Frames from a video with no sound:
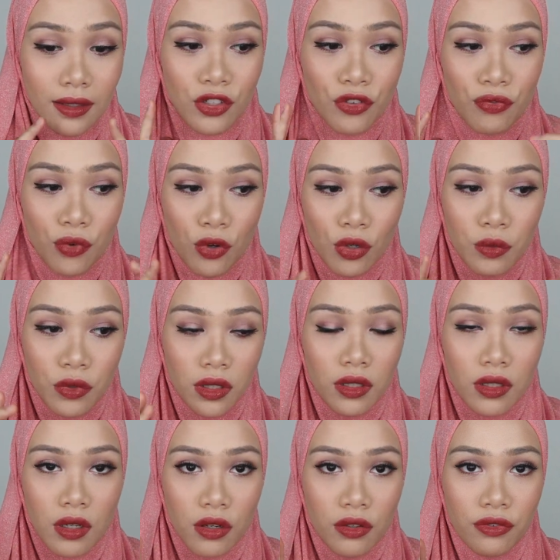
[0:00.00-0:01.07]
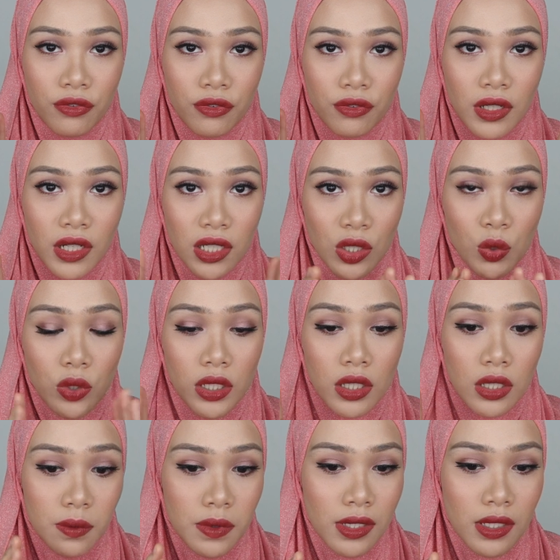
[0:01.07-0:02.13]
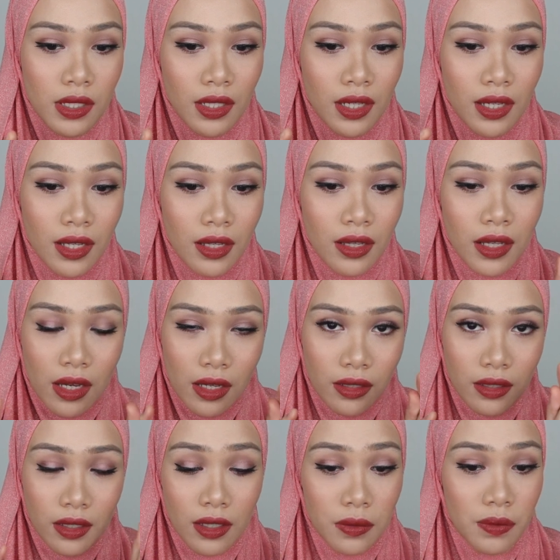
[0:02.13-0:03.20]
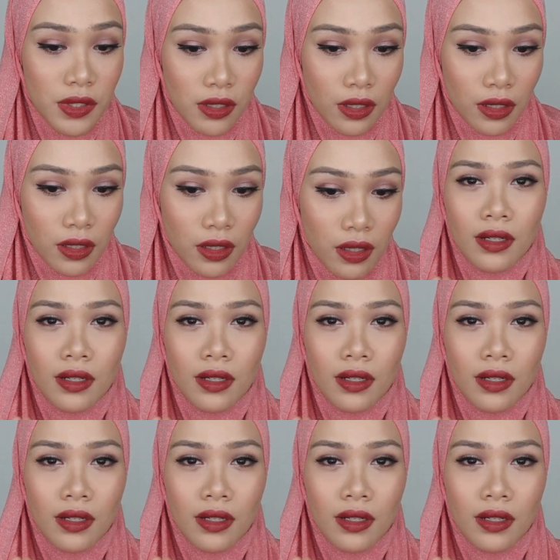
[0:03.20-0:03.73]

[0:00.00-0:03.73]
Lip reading: the formula of liquid lipstick than the lipstick.